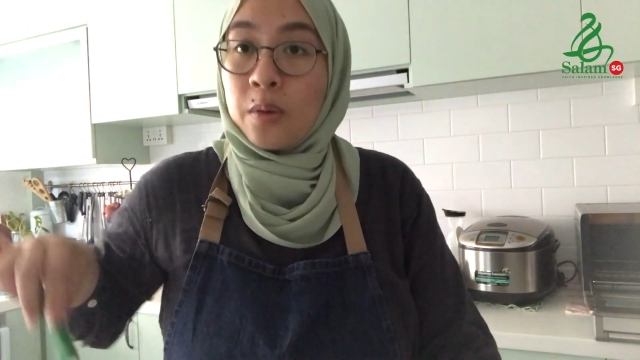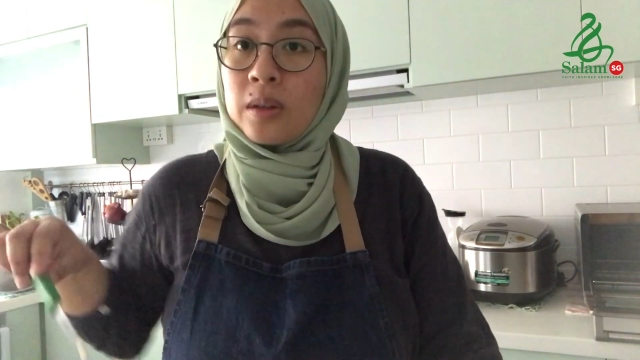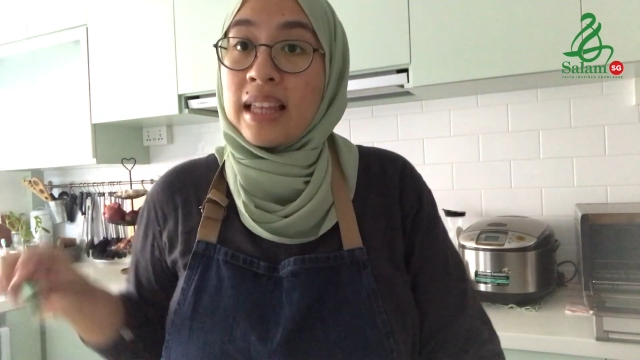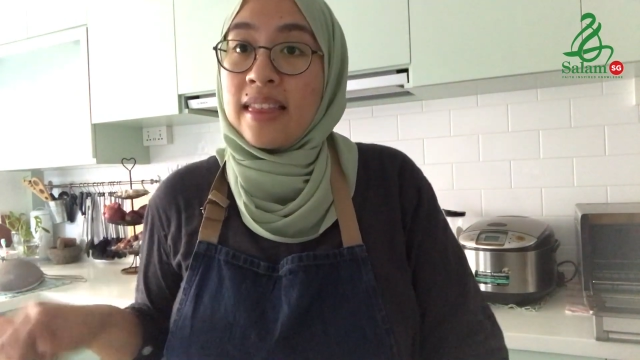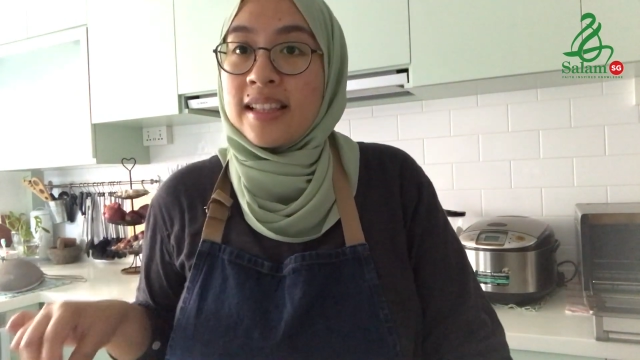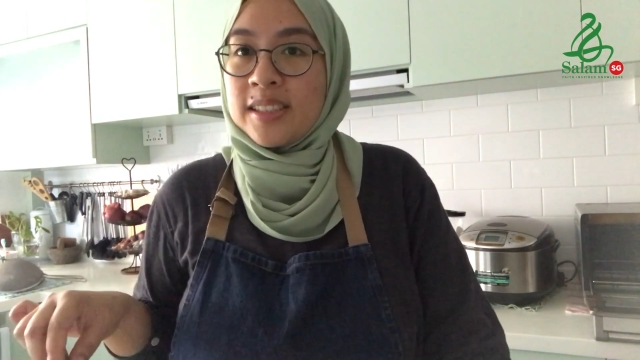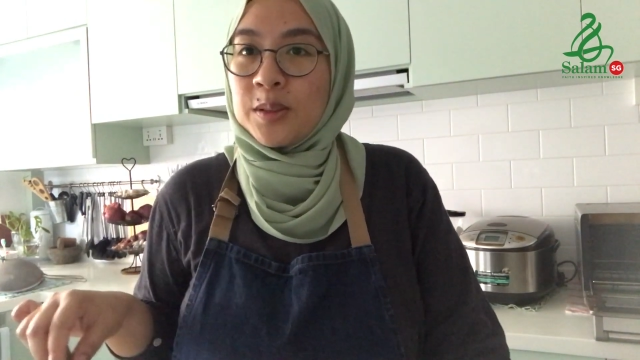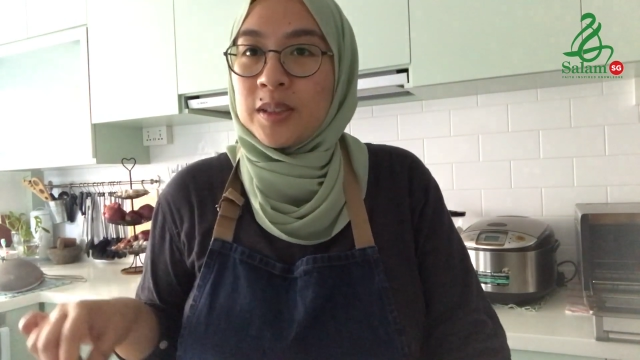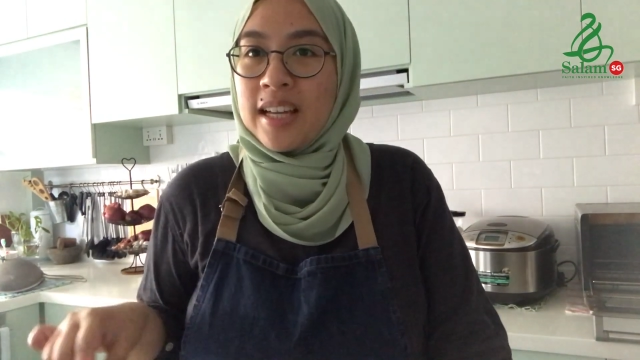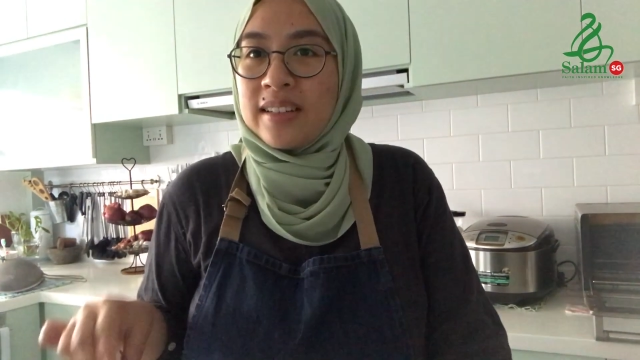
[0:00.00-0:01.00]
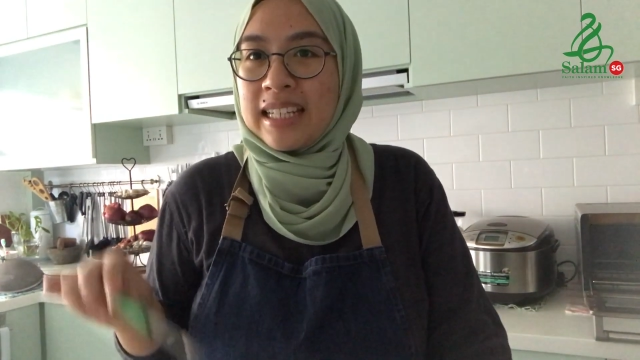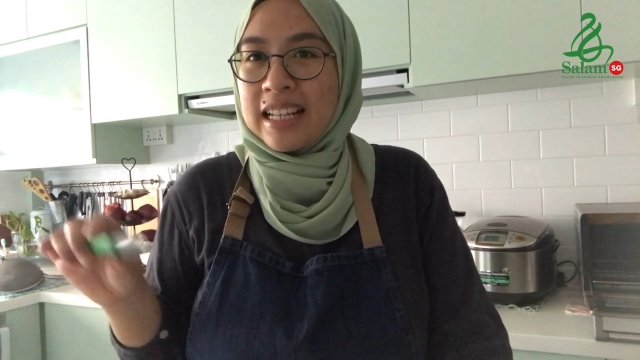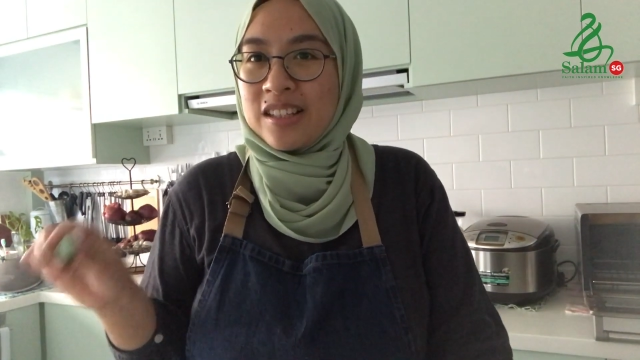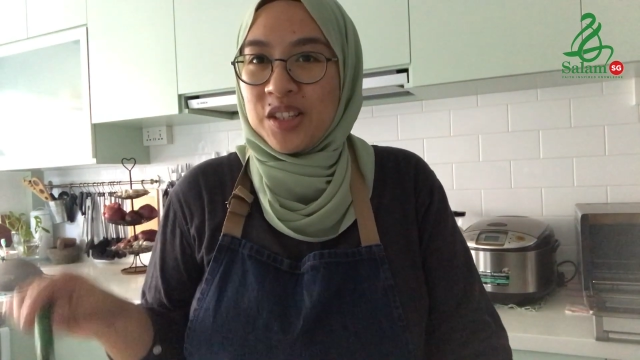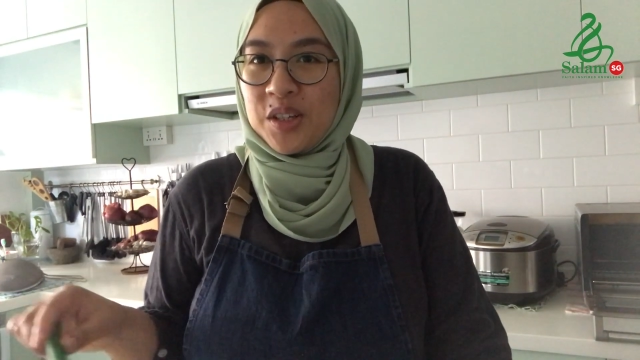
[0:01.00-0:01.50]
We'll let this cool down and
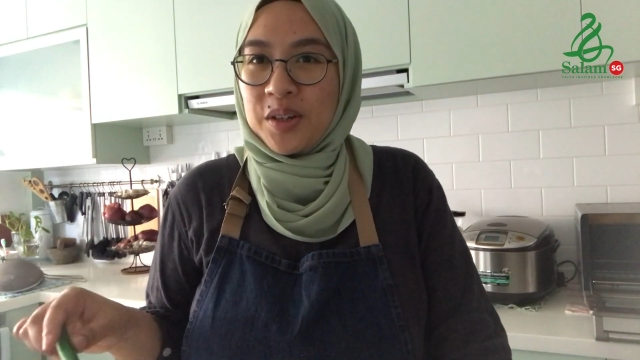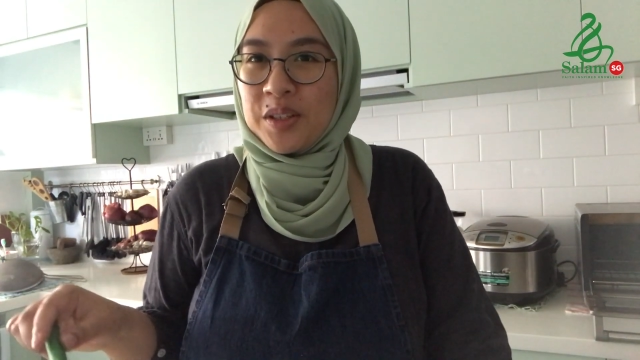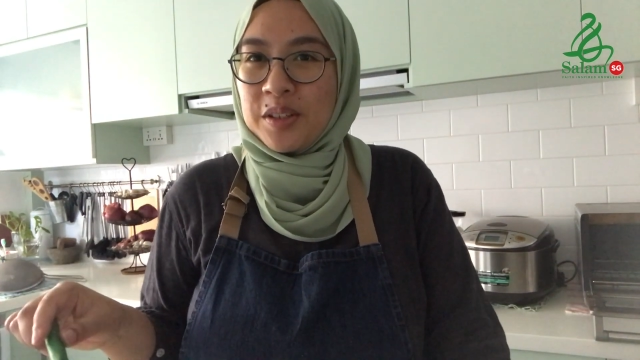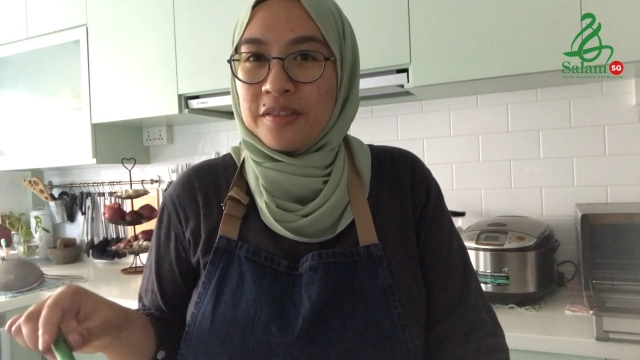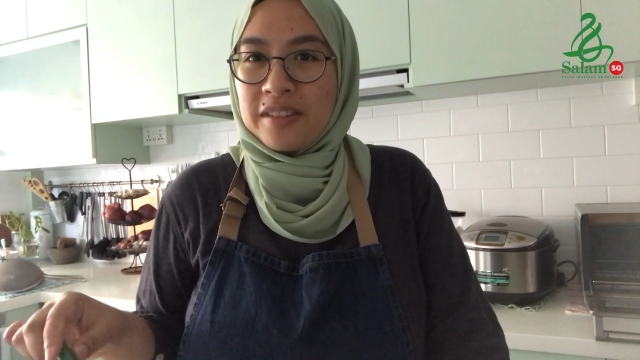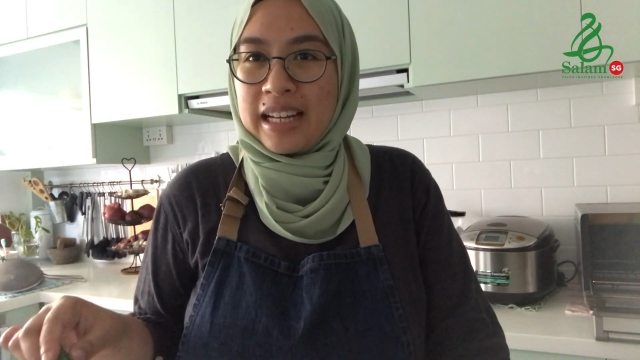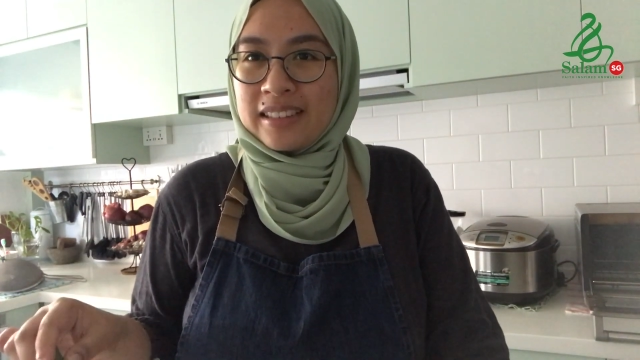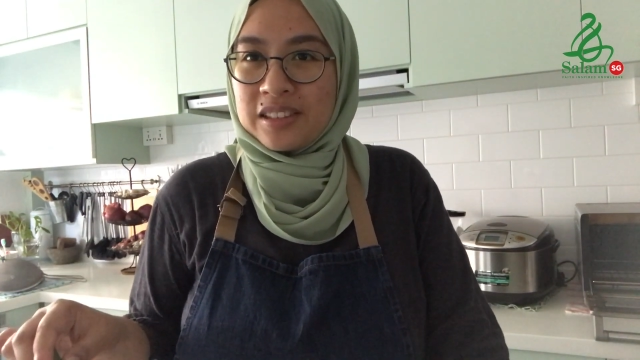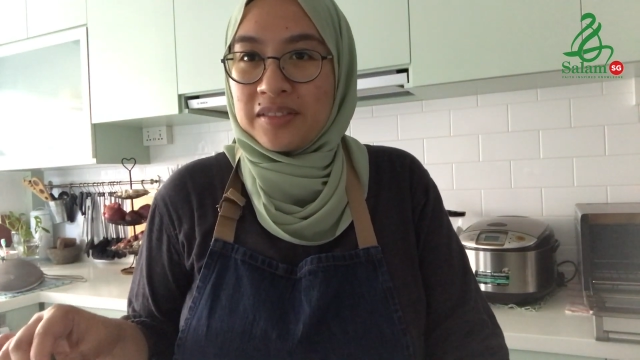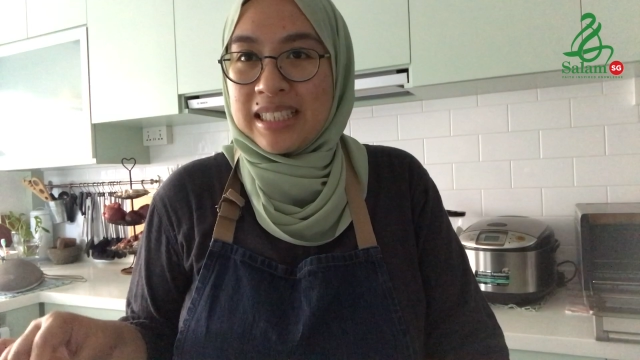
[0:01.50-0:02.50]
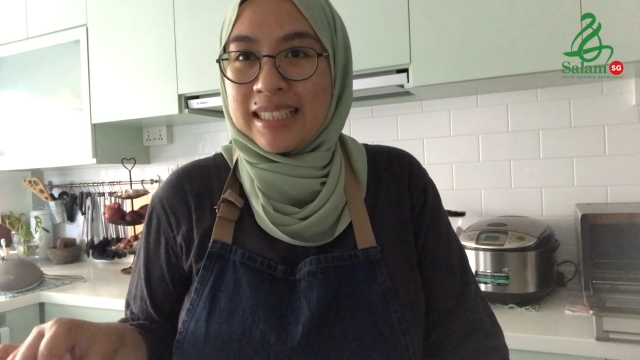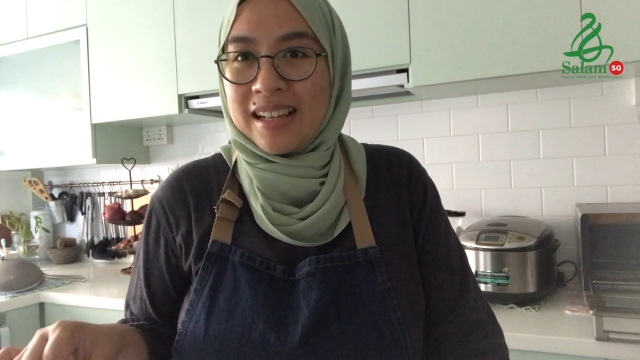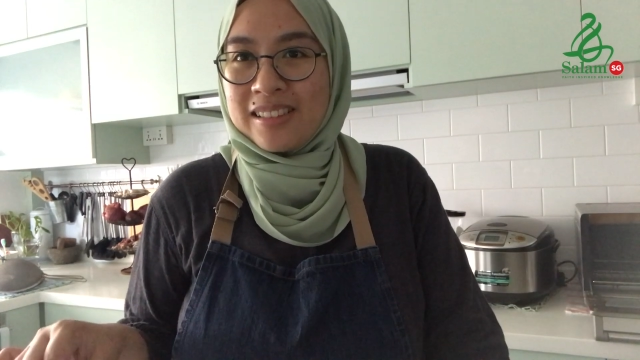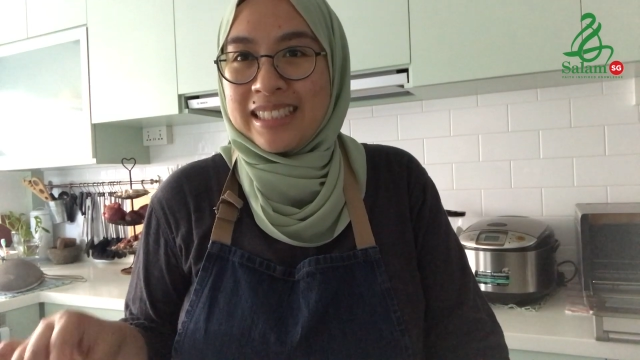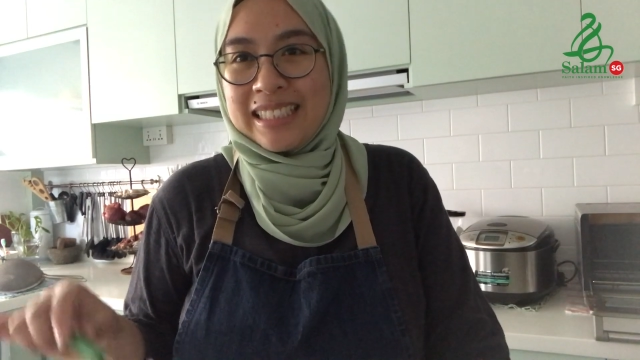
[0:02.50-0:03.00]
I'll show you the final
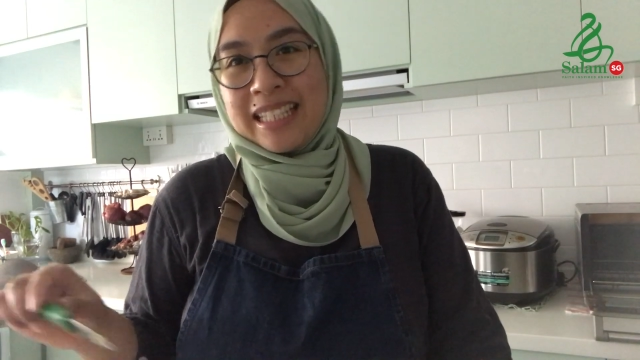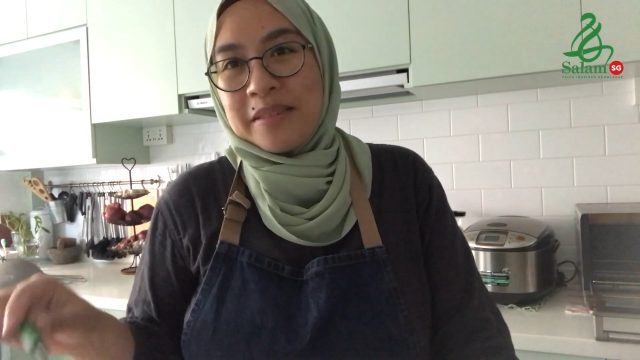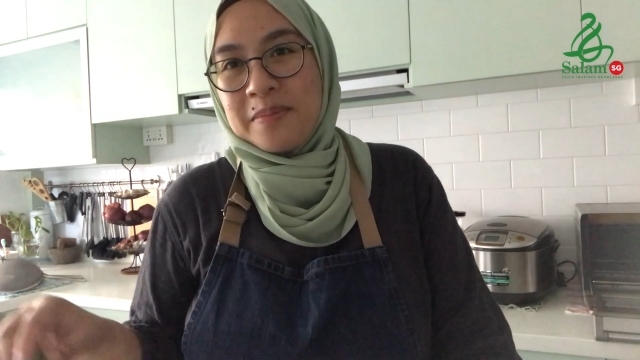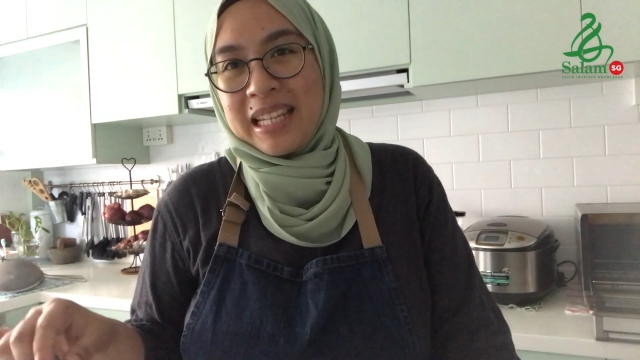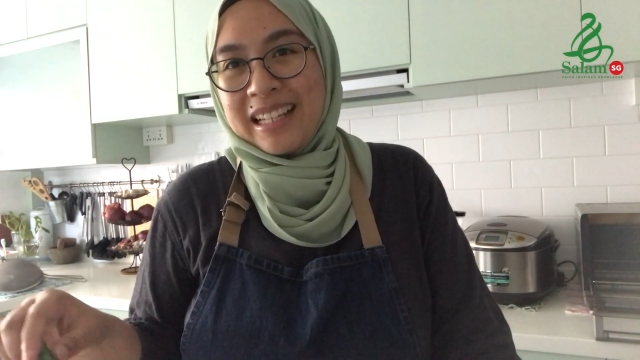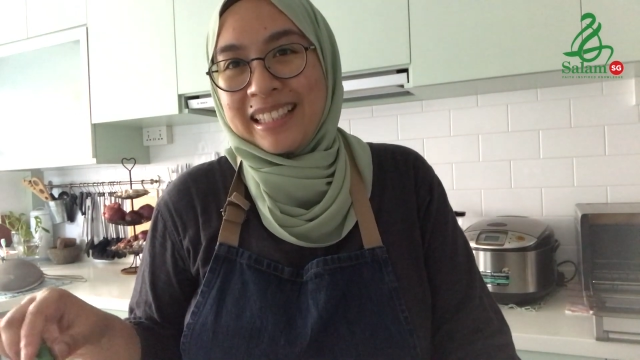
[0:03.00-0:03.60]
results in a bit.